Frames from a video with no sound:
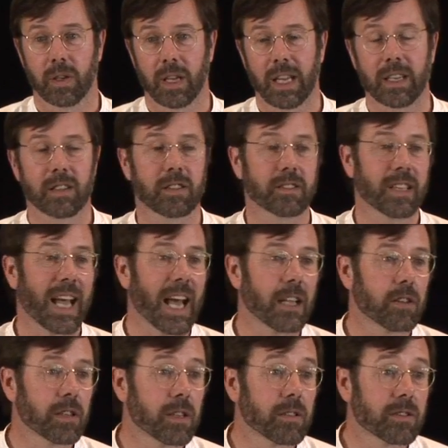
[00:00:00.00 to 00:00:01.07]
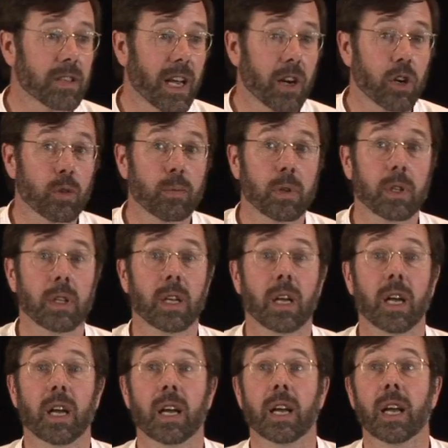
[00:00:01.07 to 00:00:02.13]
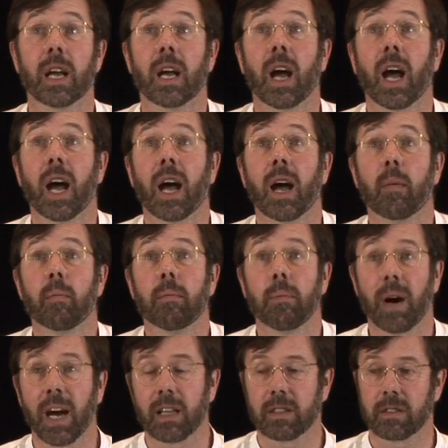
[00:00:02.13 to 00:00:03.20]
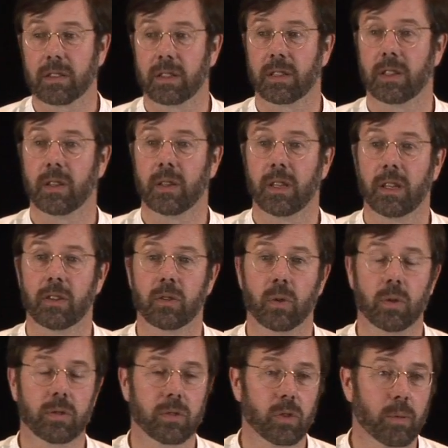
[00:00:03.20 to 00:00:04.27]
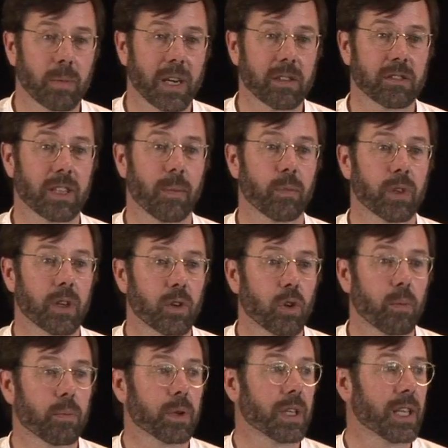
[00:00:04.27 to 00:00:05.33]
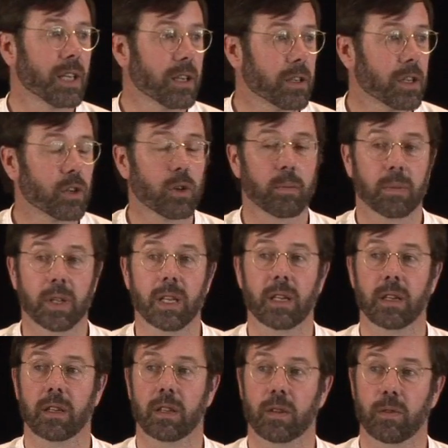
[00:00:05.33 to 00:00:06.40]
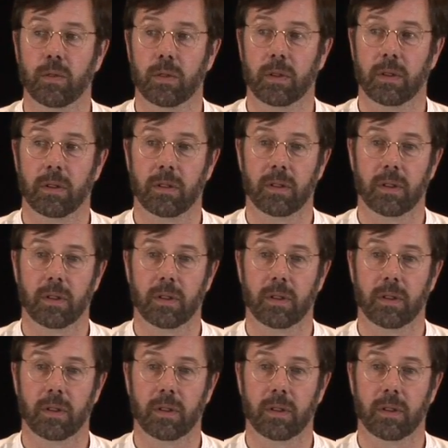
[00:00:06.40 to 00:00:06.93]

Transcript: And it's sad and it's terrible, but it is also about something completely, completely different.